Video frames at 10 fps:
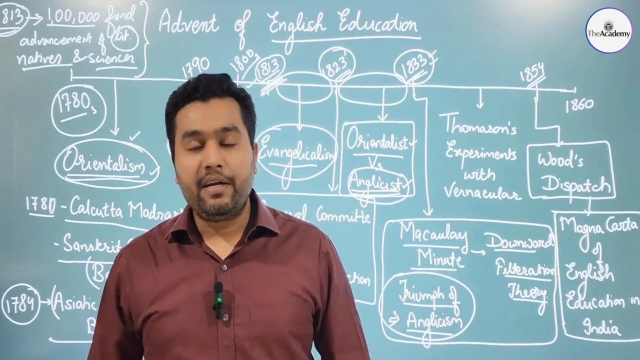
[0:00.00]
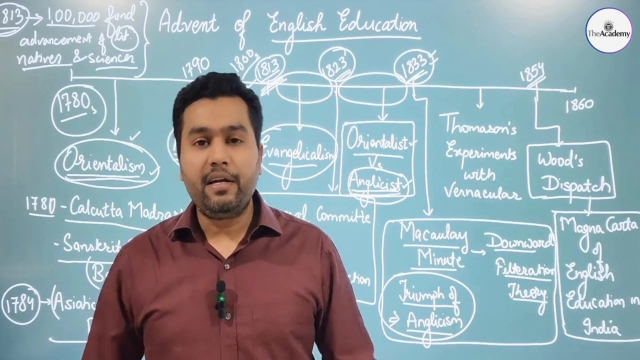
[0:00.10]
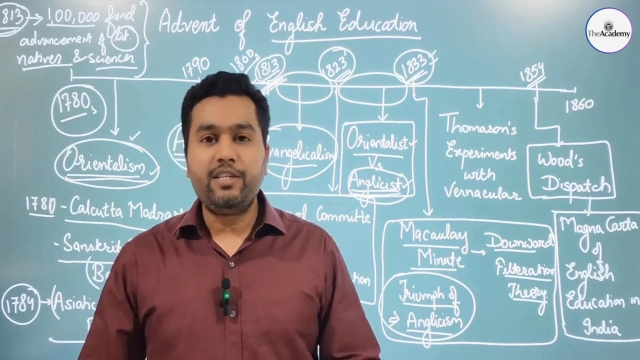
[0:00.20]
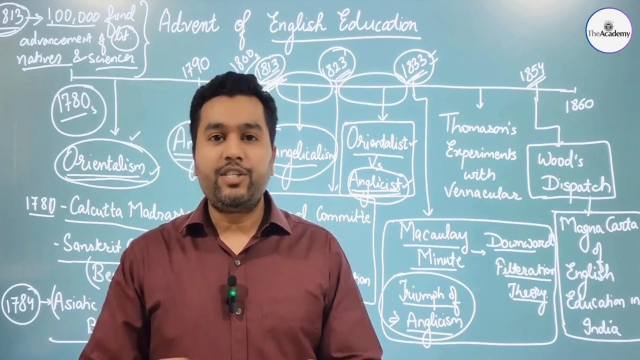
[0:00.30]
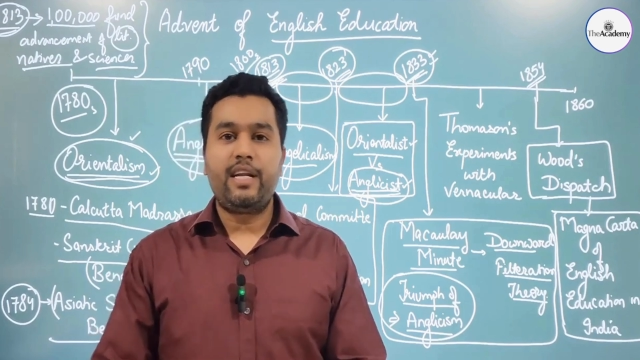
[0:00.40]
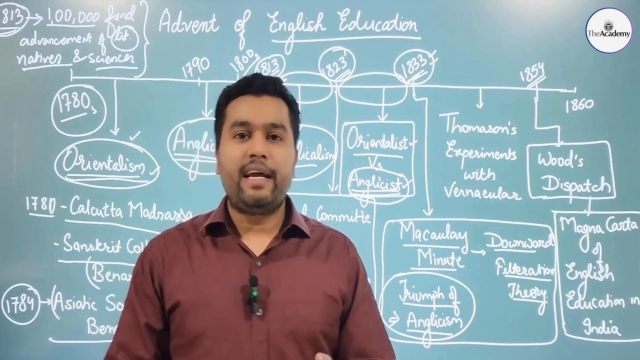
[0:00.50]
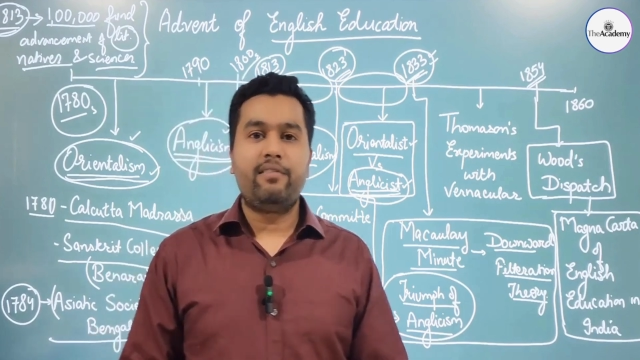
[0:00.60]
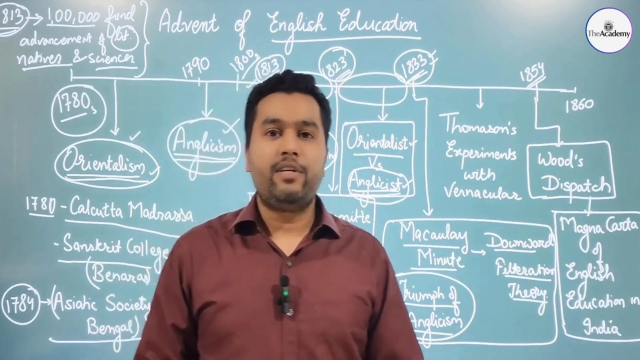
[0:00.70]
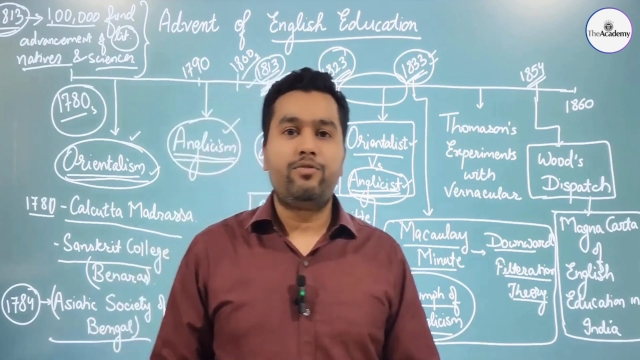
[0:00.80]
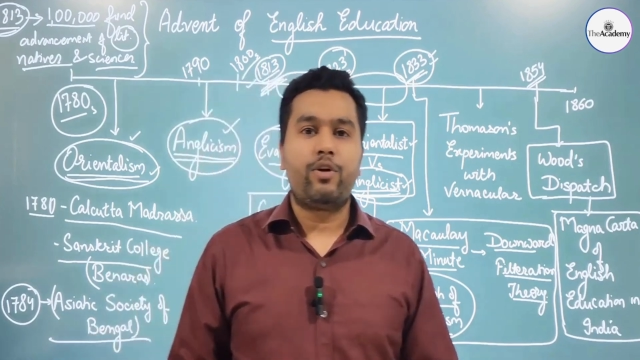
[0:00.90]
English
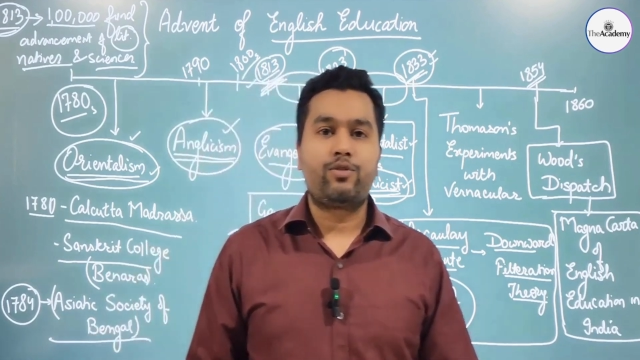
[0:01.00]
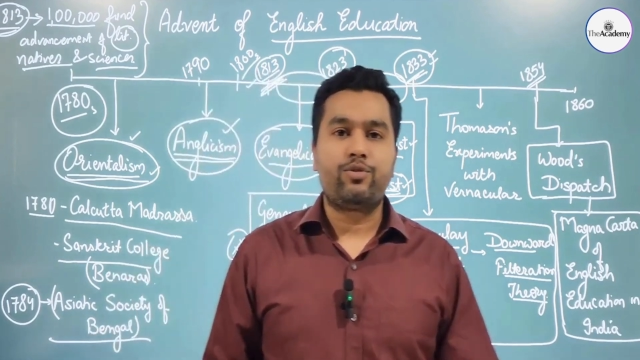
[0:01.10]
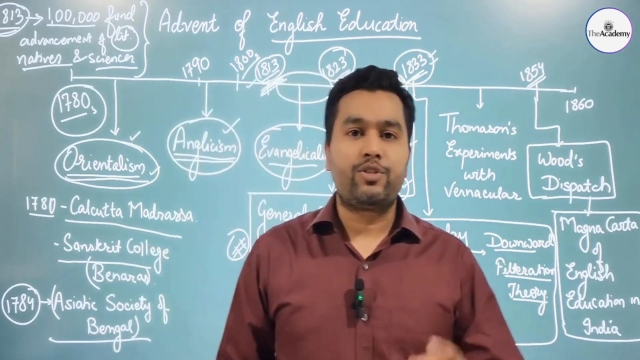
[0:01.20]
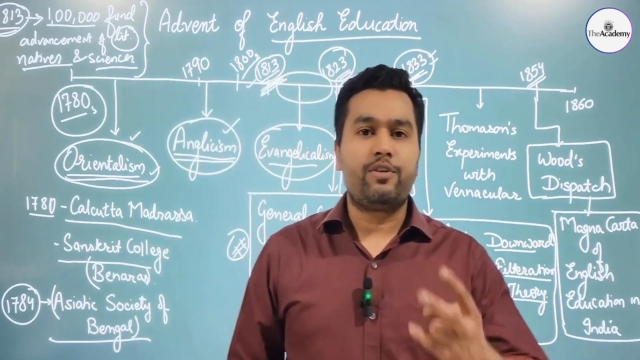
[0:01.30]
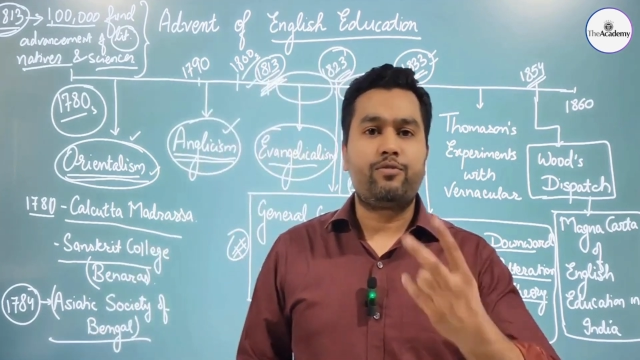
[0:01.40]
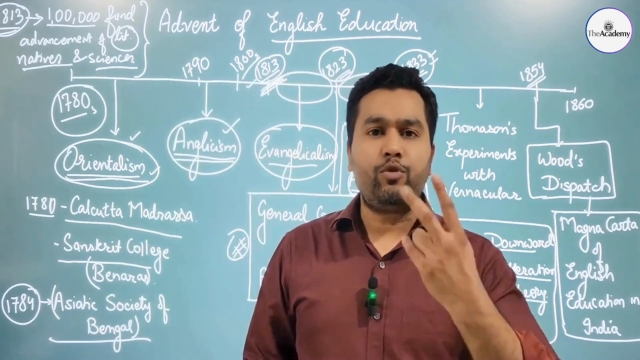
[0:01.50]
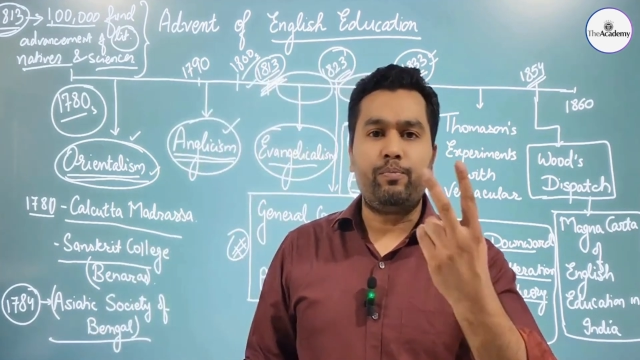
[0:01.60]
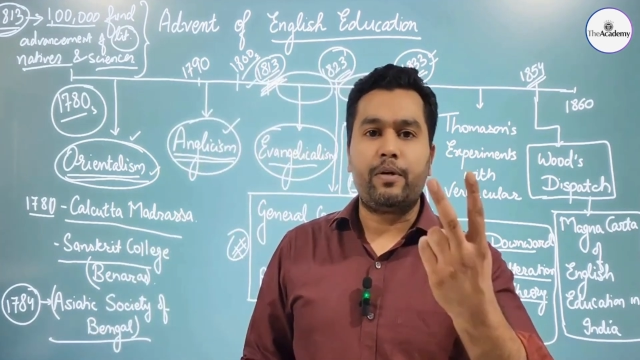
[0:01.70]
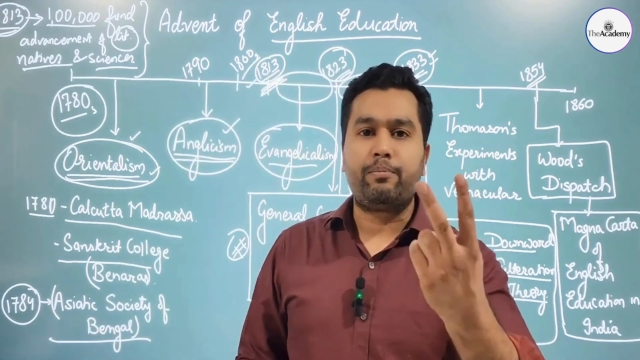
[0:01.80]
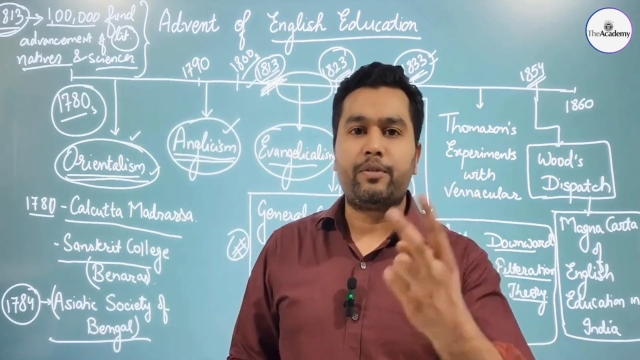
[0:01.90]
language was to serve
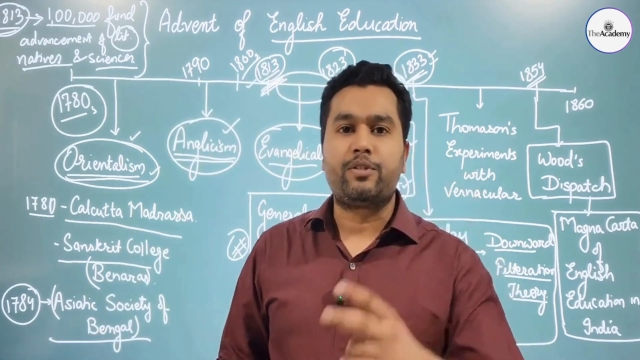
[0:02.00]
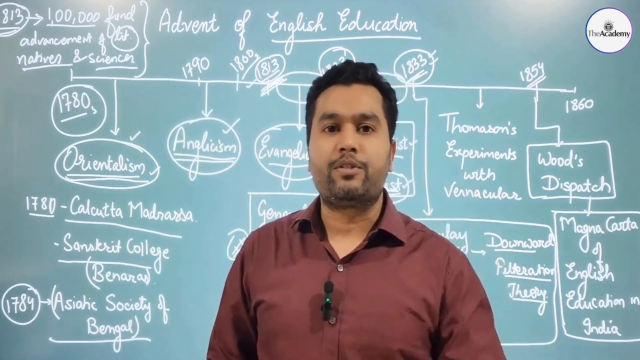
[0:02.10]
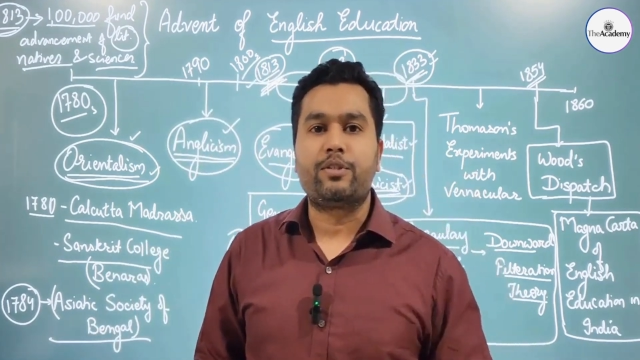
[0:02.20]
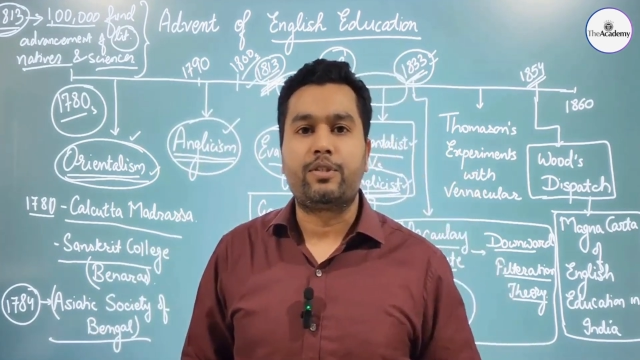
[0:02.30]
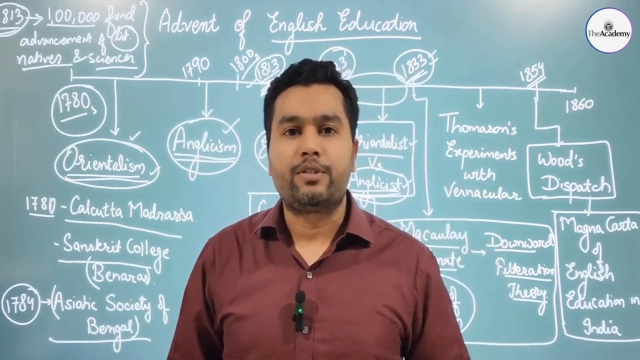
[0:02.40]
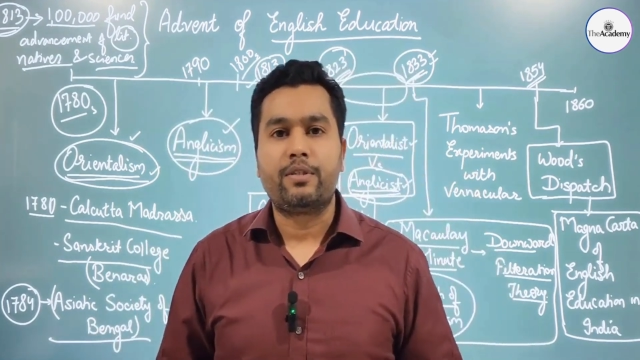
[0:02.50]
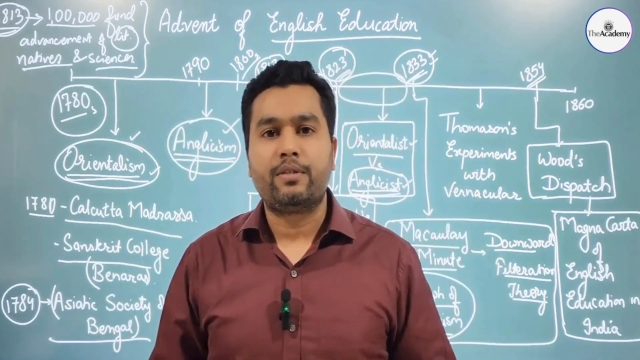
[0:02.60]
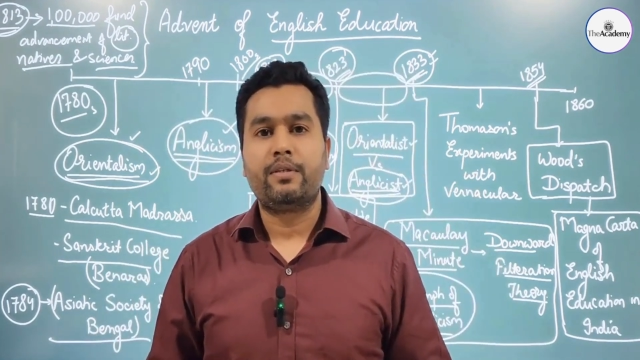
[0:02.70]
two purposes: